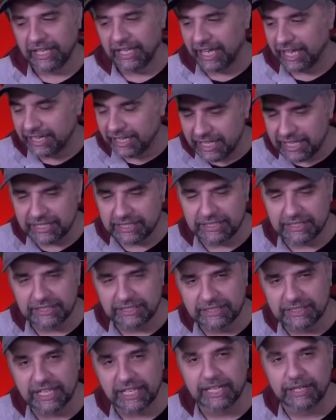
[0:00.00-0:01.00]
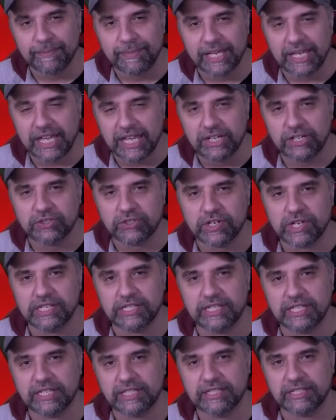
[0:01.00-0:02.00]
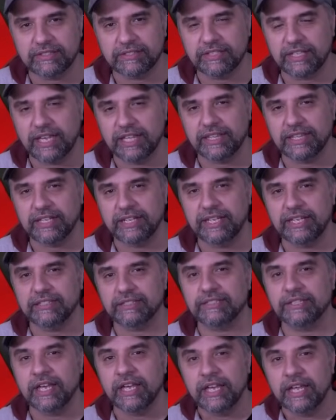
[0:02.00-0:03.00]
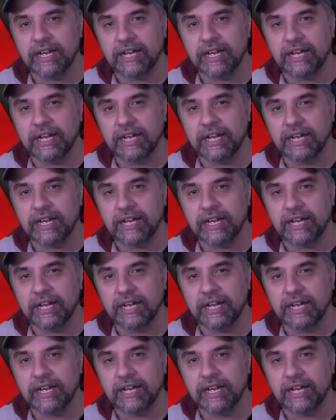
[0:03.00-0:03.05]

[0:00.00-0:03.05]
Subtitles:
And this is going to be interesting to say the least.